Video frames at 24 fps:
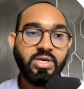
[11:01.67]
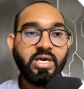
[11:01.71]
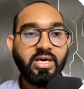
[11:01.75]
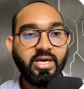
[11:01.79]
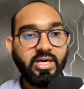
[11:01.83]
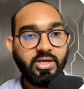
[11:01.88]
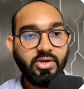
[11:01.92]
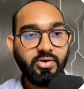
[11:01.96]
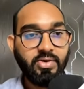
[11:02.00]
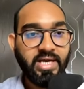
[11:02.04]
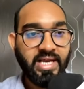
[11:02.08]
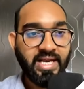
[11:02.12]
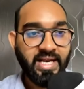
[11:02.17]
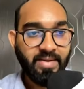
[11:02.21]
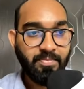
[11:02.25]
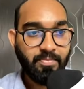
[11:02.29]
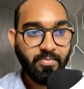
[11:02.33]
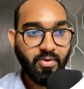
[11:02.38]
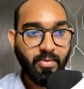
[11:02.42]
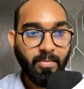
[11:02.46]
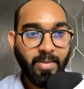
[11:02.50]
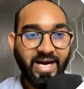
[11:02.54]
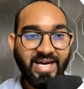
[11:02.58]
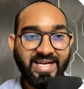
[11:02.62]
you can
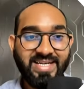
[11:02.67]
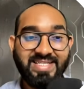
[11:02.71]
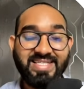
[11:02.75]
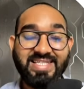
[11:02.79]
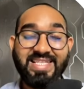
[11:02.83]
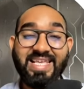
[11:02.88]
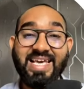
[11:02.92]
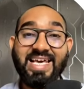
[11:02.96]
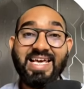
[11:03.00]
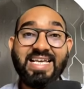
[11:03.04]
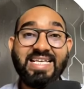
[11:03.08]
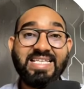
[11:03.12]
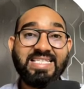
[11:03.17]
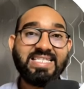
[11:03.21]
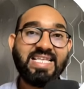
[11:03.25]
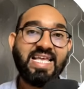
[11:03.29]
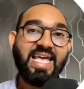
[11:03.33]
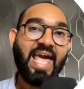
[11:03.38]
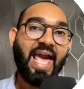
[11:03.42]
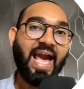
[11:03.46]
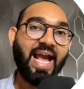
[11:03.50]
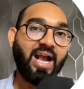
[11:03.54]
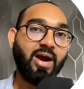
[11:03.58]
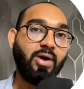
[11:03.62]
provide these
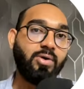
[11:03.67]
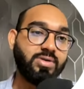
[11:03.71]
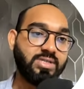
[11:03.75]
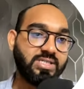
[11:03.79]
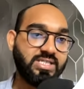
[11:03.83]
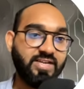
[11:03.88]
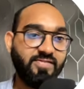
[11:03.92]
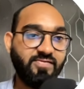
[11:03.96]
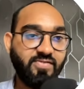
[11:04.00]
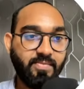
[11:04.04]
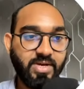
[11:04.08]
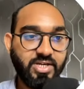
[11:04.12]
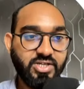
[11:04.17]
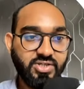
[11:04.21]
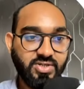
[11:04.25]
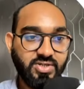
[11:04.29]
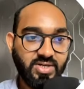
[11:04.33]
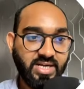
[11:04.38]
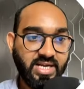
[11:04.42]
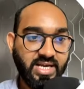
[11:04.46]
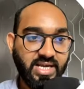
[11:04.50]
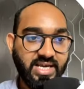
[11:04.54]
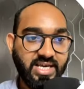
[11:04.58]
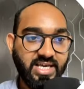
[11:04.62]
accounts
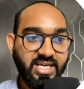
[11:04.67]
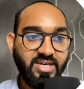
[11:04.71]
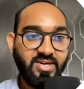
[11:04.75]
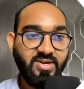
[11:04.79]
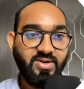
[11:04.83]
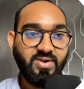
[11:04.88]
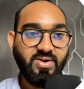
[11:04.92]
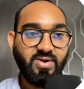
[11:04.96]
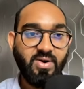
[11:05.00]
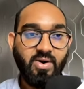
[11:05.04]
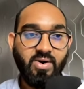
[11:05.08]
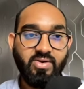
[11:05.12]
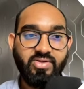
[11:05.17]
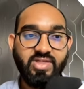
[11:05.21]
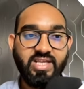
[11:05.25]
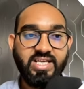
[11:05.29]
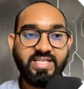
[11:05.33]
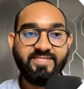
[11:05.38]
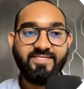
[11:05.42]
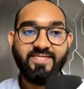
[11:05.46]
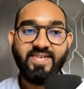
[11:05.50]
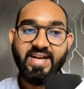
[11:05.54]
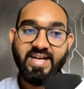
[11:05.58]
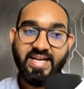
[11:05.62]
information here on this
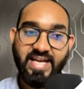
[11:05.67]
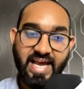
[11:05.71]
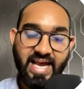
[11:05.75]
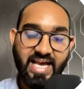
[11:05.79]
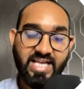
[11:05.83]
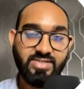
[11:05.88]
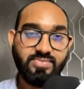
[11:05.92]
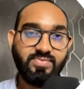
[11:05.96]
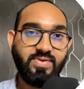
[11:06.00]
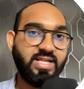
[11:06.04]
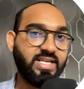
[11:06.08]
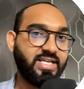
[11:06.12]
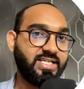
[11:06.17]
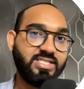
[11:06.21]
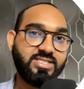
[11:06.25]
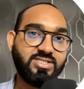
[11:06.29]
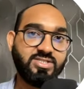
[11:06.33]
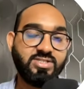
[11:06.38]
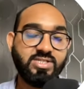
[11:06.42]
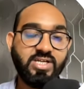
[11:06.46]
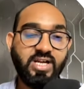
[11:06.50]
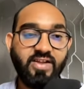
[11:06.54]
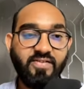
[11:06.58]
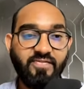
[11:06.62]
field as well. It is
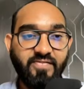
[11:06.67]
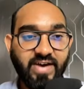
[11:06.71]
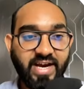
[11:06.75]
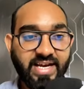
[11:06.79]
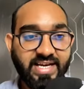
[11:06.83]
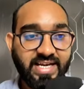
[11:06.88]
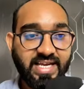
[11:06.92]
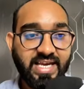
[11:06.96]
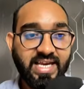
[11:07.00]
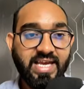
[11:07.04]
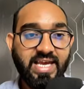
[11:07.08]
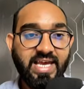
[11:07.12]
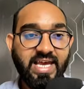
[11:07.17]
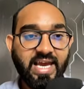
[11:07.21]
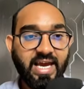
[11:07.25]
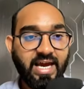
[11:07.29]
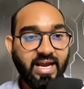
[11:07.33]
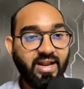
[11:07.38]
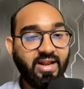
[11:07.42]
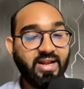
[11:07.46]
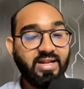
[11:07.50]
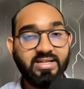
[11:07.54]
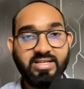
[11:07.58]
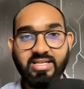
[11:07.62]
totally fine,
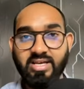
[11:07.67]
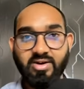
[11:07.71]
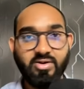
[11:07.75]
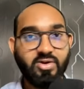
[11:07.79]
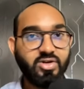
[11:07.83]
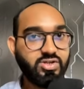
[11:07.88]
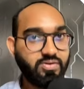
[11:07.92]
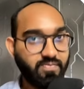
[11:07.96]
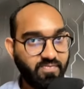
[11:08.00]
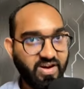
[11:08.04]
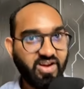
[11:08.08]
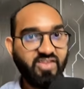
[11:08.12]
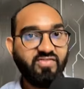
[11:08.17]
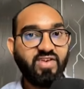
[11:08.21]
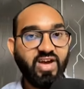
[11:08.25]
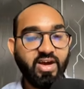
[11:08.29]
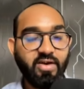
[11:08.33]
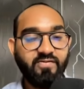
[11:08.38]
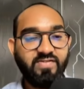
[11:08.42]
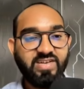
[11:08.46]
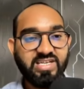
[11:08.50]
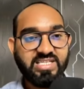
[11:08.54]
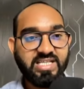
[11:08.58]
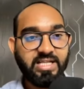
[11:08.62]
and they're going to verify
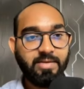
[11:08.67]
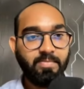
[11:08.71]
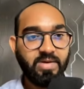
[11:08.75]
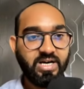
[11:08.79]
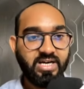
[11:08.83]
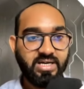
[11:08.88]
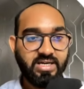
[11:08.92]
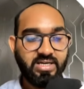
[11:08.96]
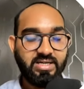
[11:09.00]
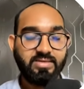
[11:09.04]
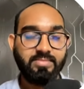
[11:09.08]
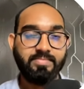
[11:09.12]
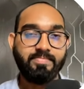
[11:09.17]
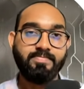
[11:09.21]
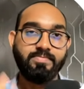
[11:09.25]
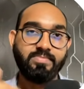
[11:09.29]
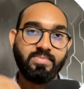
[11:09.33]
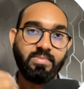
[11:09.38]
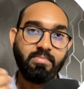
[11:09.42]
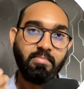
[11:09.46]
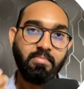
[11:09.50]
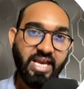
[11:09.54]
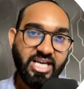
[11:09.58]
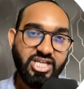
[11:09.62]
obviously, but
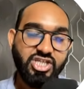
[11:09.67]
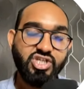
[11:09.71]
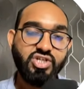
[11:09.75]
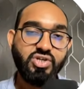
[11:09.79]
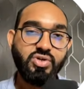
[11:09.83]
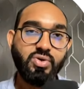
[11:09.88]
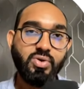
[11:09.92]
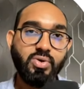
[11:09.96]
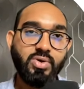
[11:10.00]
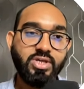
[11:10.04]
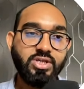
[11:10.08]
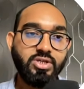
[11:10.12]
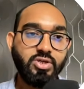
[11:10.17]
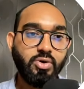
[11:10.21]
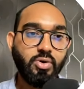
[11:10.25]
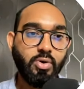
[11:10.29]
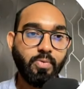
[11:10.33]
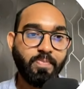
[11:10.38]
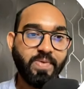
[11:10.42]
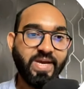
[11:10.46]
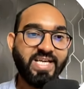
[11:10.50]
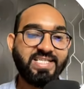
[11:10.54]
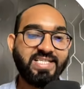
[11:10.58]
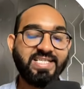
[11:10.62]
make sure your
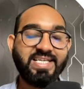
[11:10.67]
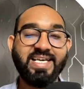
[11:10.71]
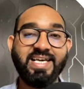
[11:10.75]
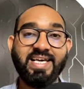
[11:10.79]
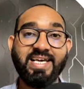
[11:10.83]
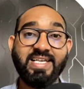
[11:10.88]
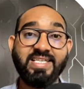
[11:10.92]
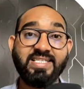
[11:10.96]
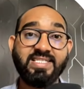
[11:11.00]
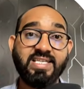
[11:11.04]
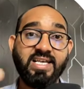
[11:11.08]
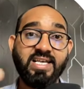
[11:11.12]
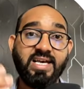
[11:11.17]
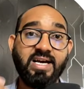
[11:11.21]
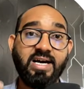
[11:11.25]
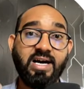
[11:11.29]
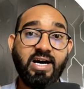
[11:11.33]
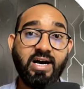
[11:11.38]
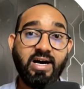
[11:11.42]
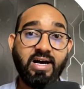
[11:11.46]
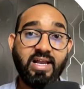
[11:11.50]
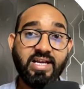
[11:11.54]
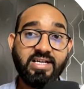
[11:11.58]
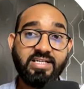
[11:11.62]
page is
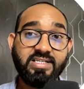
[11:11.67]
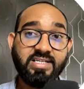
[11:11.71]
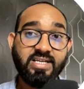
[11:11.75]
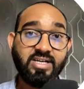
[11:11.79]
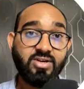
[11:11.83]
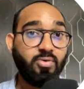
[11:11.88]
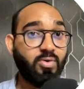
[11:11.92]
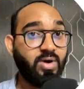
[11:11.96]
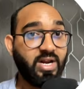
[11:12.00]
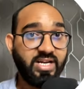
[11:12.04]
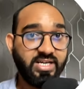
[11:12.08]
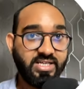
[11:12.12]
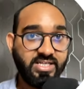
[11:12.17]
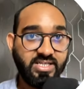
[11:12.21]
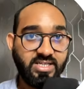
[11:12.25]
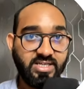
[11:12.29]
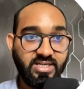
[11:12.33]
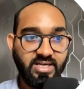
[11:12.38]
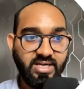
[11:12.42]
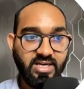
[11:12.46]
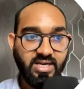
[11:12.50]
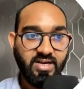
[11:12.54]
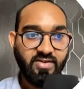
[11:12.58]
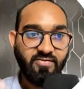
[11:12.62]
let's say quality
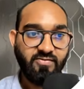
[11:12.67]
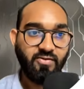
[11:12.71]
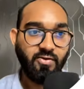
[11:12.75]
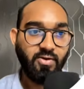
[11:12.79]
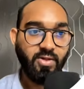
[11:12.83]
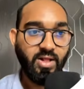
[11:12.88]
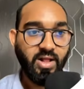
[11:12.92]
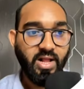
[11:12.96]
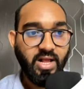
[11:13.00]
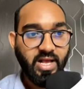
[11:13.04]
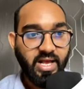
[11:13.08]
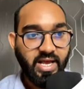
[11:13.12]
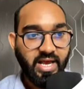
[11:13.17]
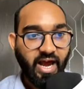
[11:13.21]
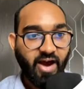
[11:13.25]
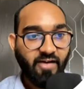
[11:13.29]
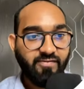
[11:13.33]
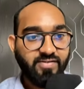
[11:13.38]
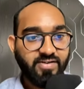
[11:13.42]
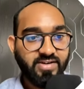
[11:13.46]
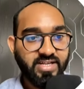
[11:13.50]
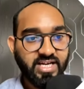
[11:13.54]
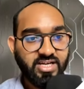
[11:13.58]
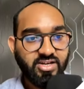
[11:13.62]
full.
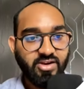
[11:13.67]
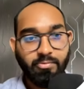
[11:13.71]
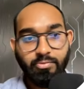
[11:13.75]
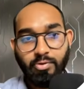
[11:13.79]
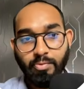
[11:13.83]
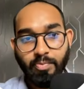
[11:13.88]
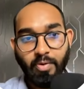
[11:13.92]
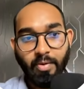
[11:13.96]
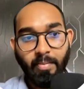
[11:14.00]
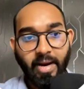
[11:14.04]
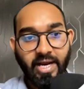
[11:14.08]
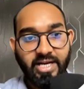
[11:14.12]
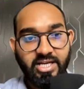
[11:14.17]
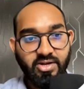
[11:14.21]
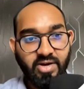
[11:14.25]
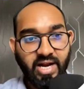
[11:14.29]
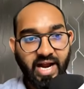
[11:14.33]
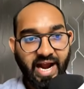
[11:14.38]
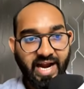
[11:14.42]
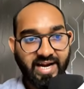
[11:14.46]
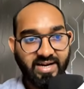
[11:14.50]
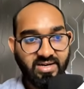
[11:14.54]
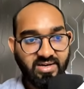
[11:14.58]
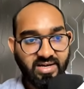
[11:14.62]
After that, you have to provide your
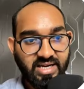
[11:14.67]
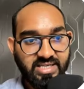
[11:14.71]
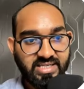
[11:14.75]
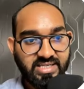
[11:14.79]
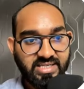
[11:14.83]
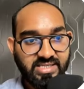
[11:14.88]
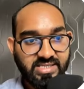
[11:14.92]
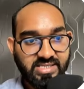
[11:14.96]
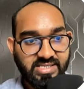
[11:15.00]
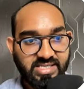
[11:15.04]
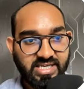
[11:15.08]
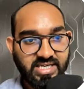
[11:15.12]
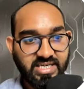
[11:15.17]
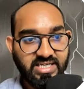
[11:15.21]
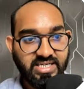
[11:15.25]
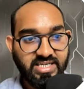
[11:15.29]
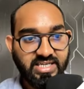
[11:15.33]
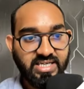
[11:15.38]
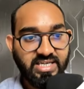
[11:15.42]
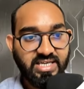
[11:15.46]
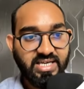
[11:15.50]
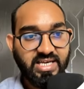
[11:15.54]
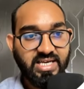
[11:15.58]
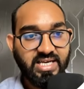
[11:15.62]
address,
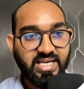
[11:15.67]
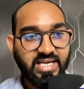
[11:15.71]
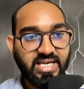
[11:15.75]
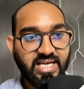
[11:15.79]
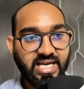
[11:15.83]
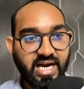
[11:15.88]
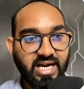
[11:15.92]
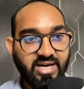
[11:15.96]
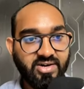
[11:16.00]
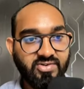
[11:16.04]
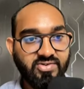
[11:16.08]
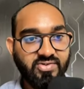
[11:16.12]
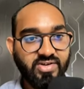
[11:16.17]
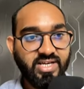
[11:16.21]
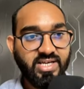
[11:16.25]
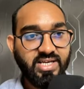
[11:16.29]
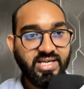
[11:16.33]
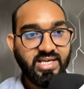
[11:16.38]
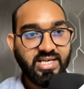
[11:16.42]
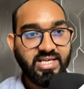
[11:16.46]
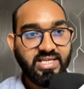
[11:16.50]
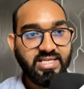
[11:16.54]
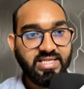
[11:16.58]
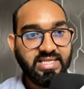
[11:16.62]
city, country,
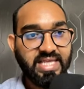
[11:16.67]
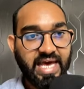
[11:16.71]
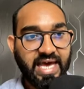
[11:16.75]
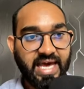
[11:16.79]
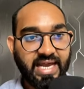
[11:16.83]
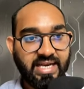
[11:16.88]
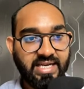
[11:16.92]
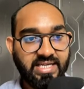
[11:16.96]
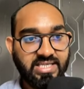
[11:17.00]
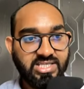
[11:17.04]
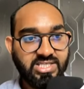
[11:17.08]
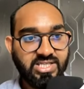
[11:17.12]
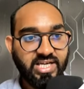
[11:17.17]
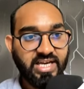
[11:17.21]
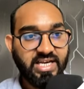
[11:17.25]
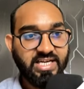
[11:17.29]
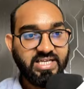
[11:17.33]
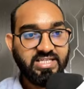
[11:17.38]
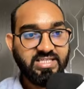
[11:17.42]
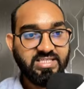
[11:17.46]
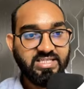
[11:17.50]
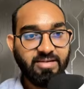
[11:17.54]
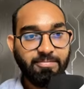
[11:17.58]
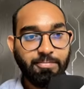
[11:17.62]
then state,
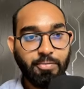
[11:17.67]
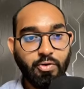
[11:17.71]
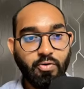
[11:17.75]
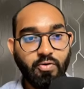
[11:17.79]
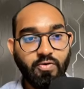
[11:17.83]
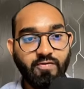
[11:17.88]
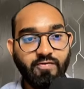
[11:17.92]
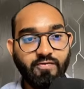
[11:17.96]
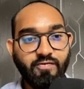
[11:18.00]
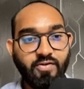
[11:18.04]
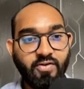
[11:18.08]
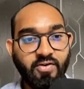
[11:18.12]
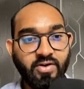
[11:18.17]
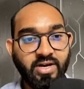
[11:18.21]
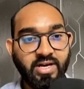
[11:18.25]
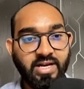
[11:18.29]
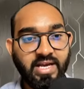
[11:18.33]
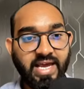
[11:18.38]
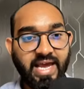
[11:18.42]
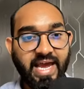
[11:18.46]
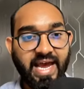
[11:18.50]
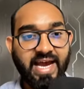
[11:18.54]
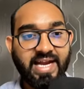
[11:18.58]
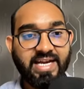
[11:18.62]
zip code, phone,
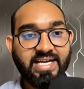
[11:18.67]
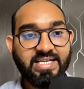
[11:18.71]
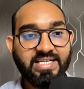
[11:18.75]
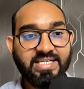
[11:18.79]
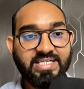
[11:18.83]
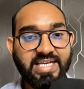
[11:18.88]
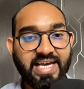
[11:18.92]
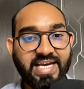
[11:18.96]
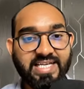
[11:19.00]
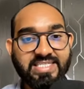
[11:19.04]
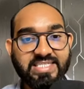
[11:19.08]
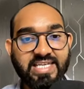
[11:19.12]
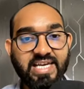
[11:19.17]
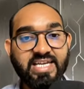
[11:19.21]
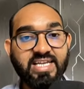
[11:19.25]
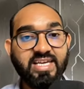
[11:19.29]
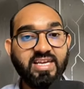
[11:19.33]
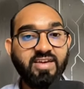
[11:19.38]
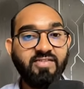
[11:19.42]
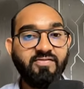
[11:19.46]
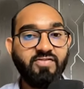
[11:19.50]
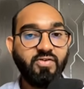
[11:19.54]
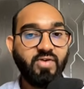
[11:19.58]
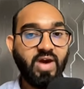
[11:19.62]
and text ID
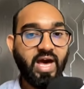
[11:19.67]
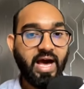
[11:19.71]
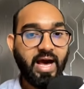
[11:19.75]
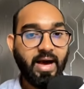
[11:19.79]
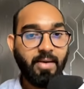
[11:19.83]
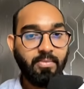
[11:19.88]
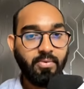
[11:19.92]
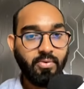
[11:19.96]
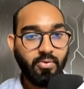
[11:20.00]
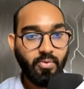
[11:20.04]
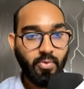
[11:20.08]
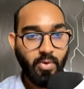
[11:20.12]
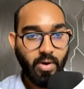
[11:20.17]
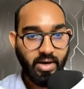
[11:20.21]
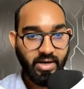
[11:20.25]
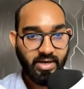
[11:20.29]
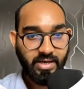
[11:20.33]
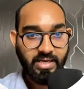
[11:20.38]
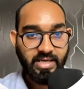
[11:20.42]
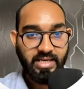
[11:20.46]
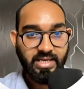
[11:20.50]
if you have one.